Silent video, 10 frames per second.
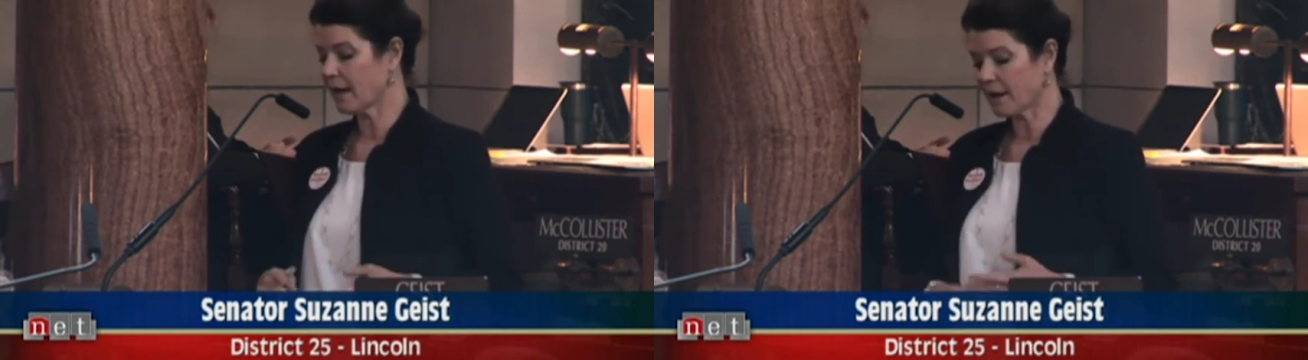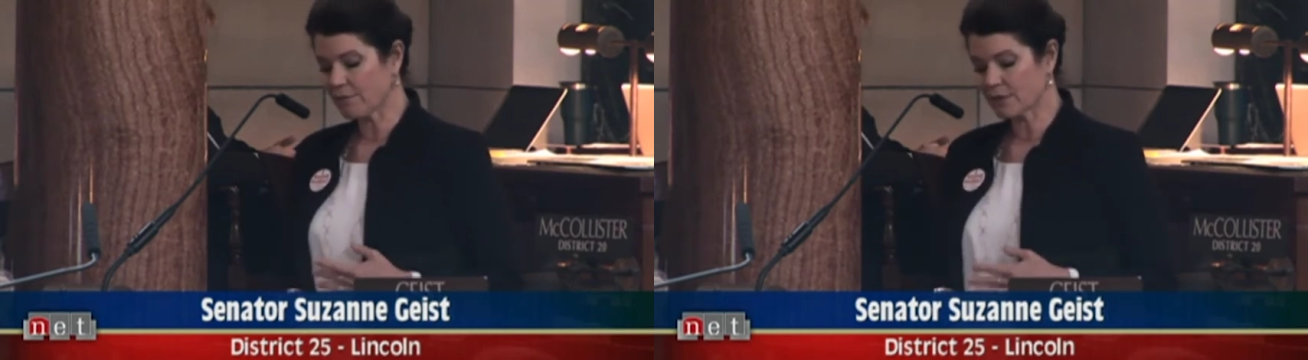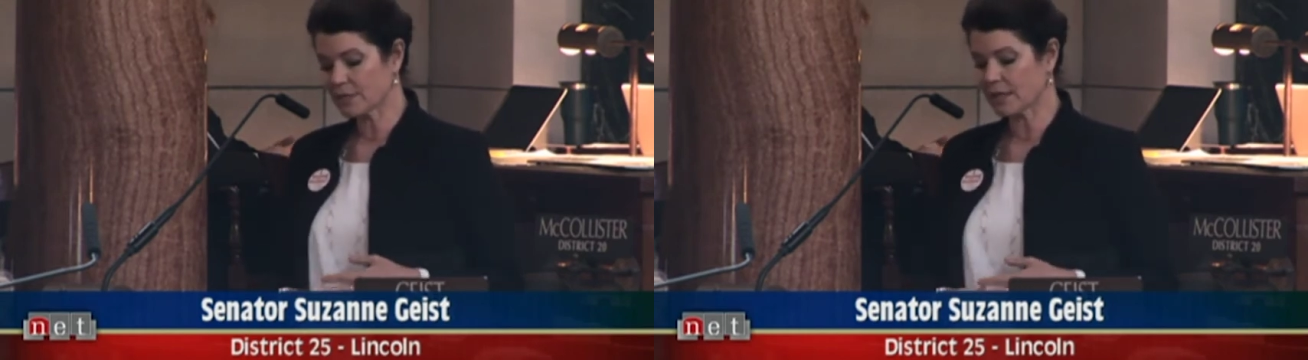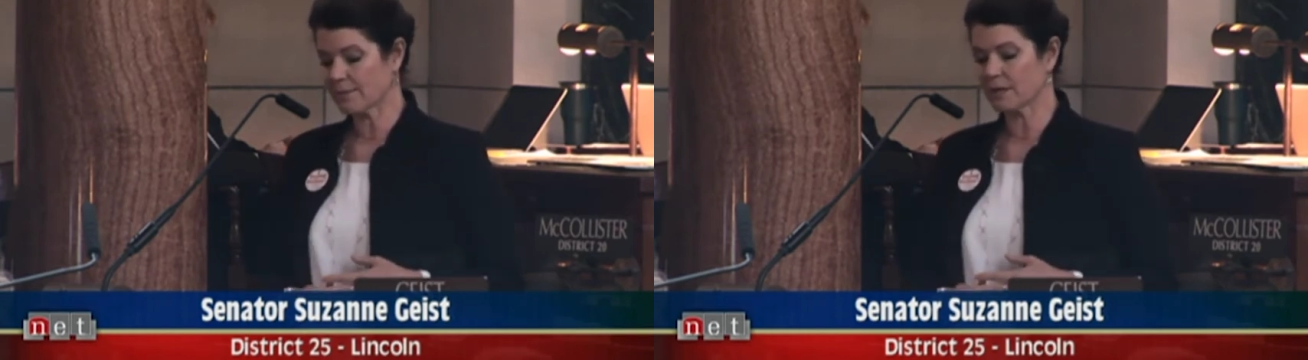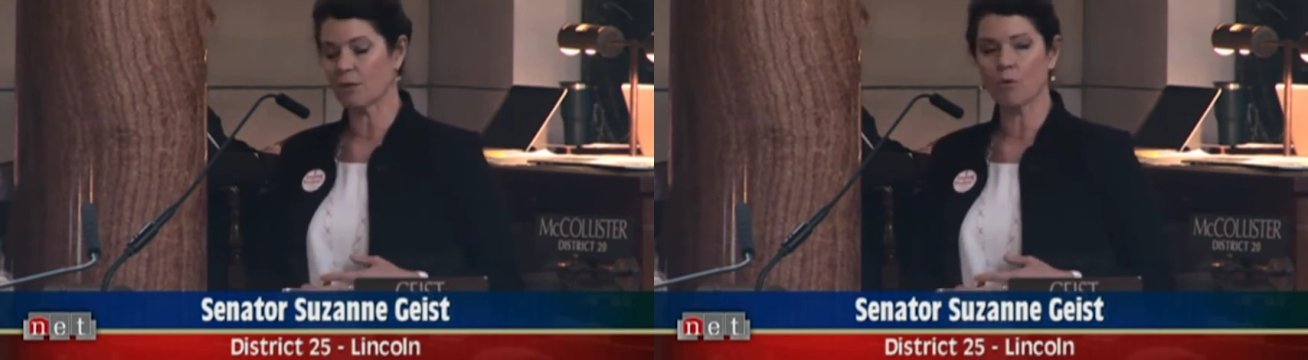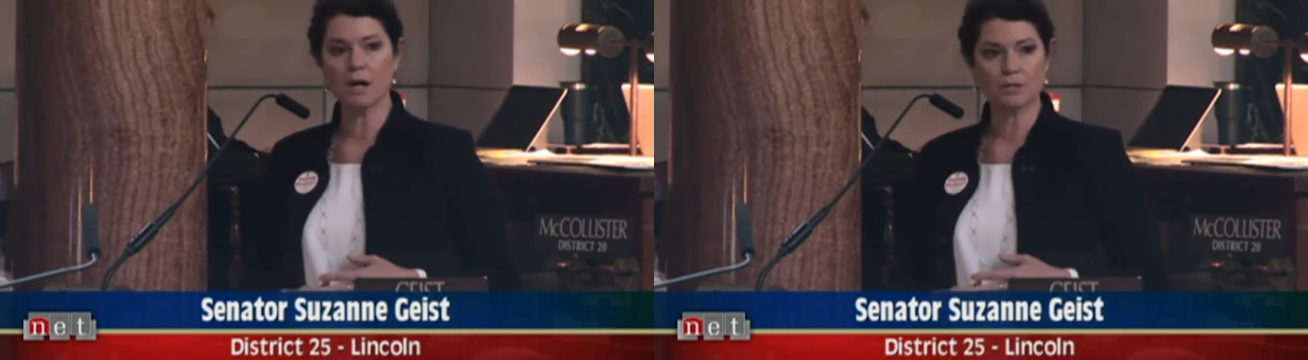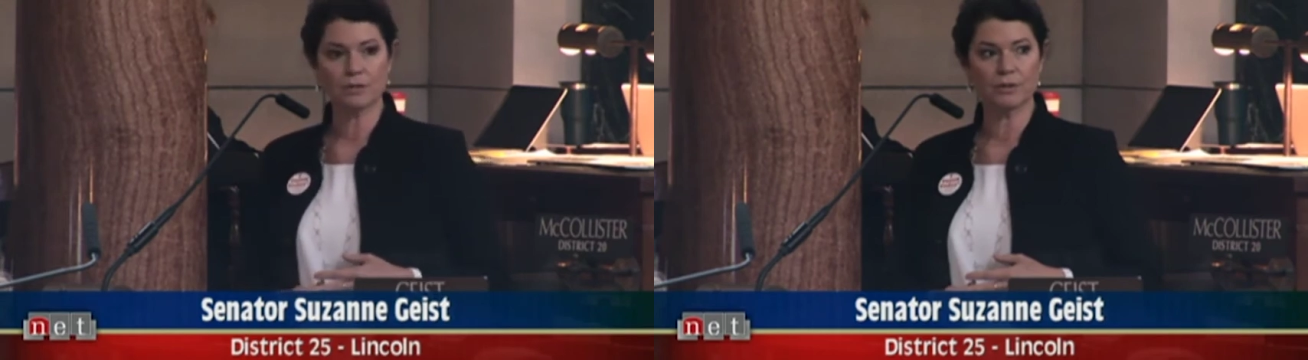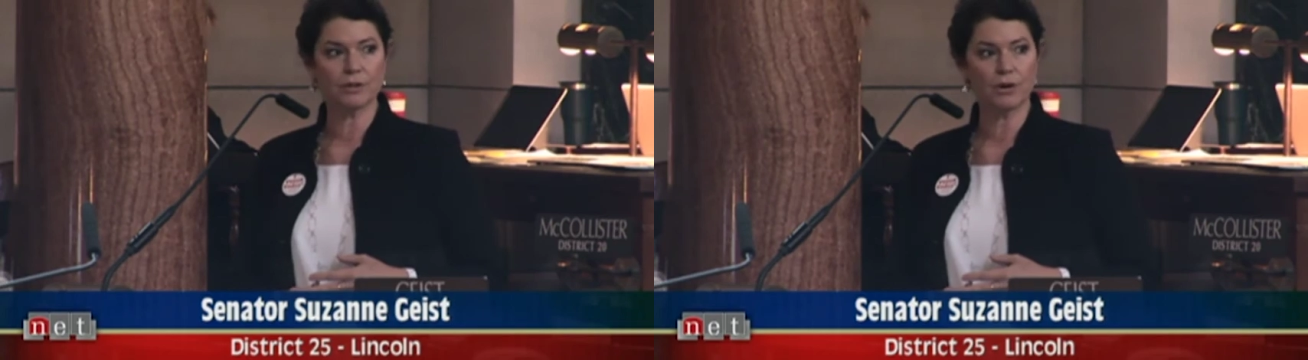every time they walk
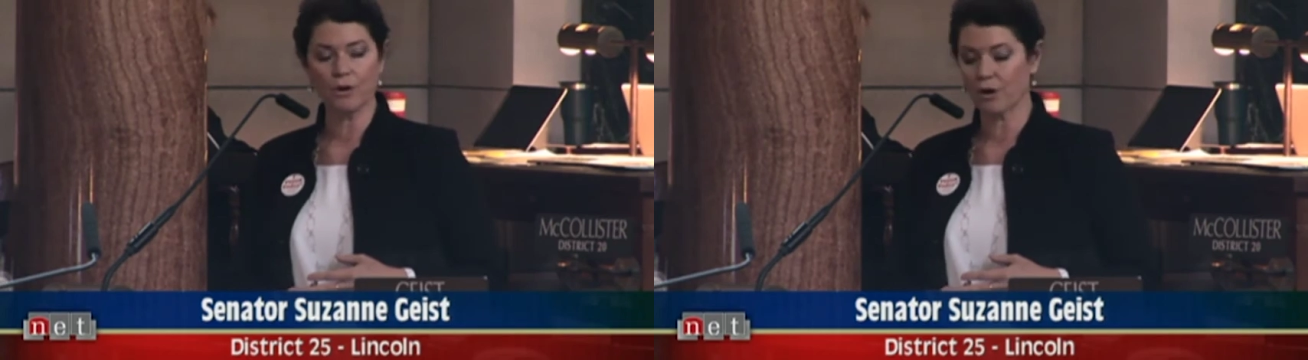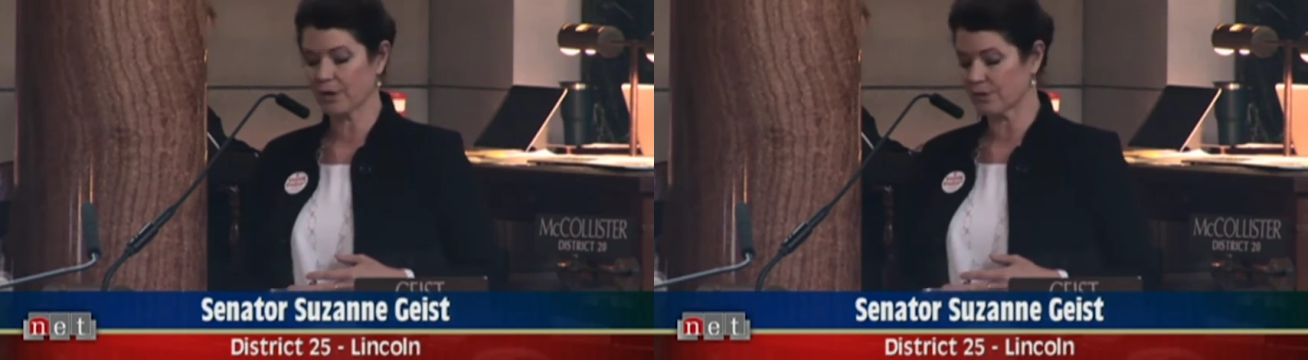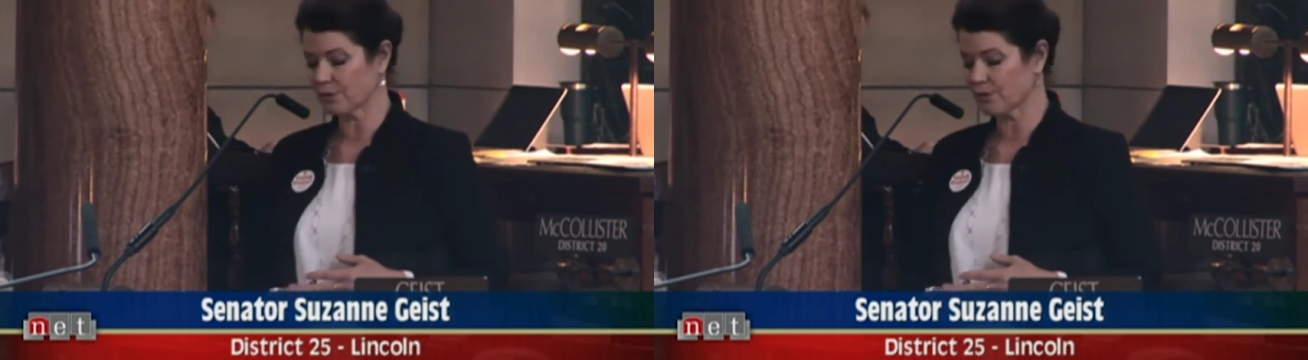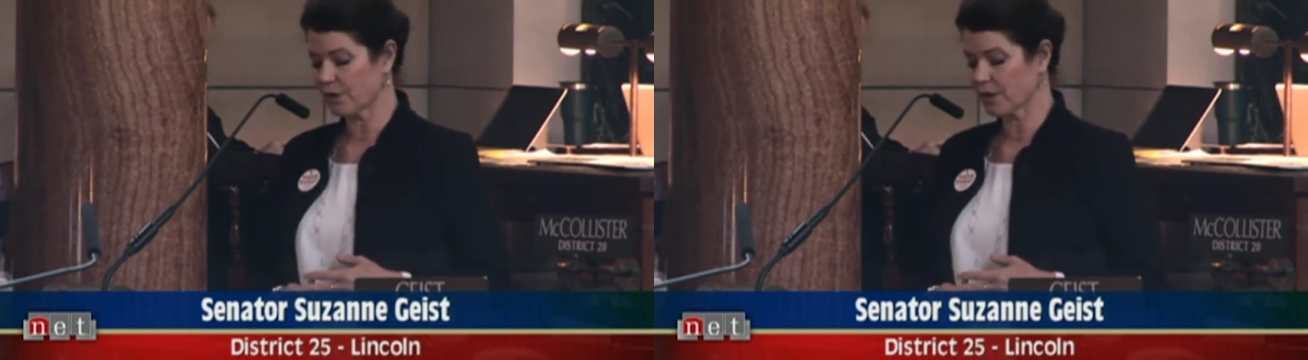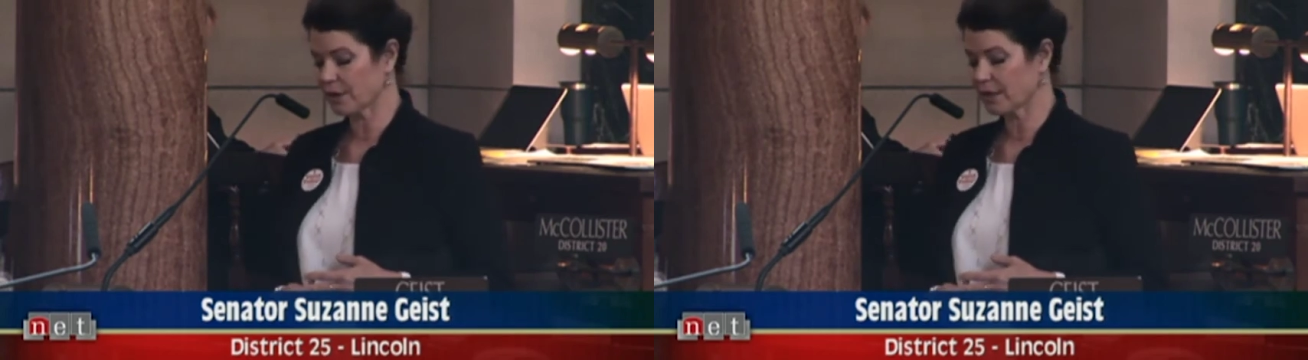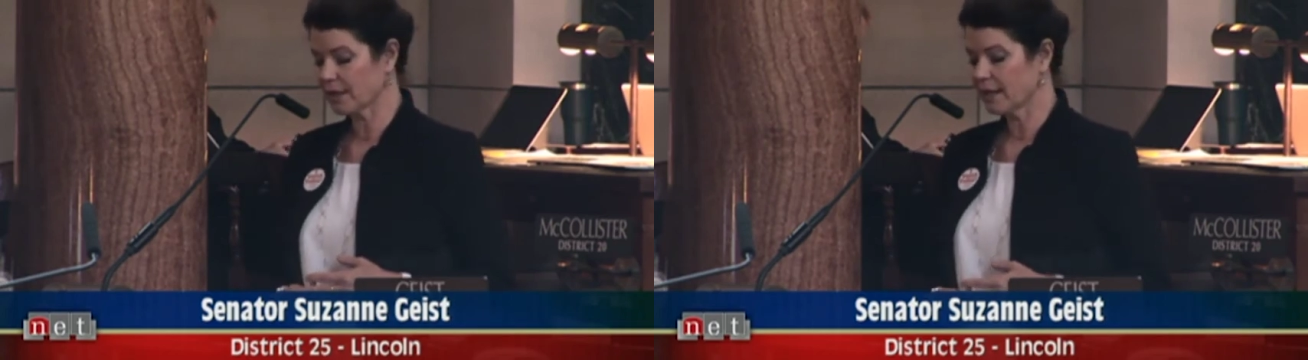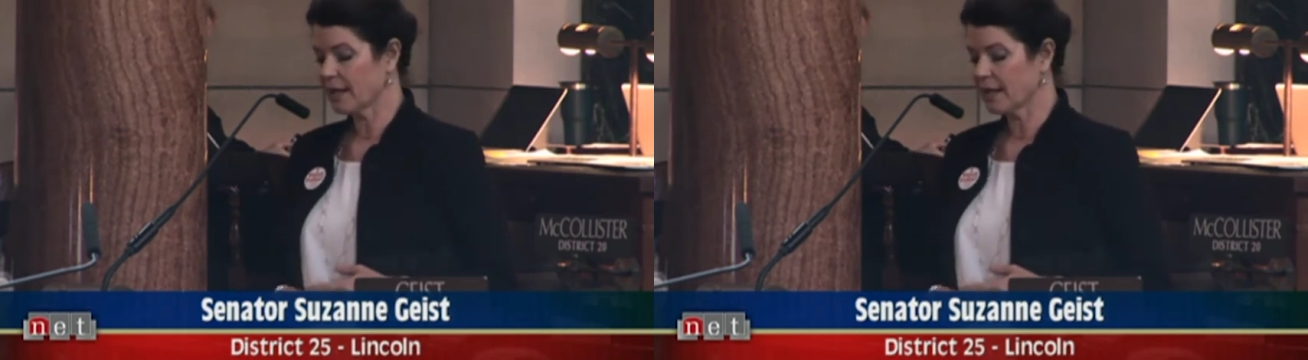to their car in the dark,